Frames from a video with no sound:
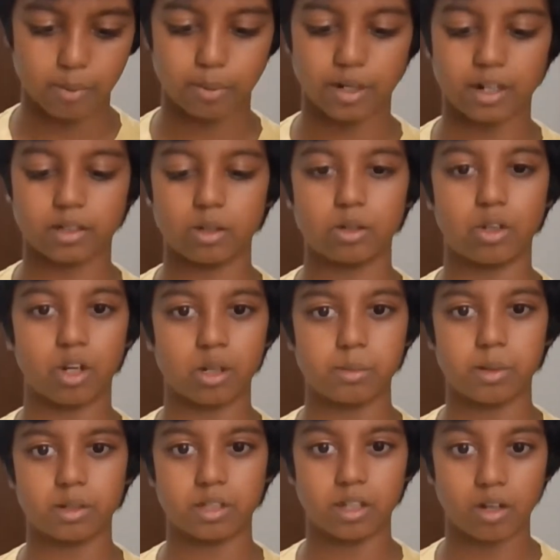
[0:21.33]
I would like to talk
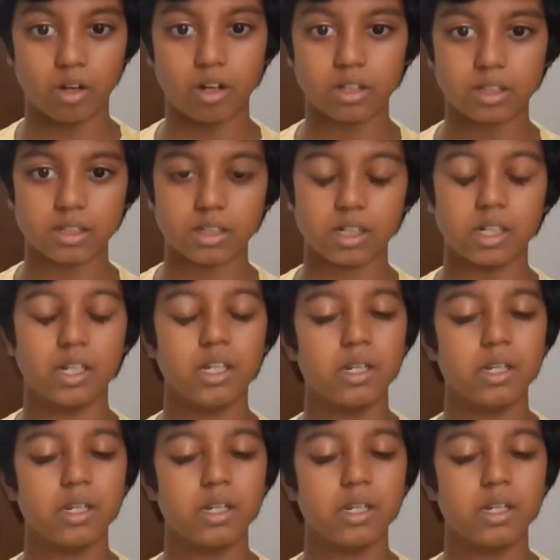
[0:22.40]
about the author.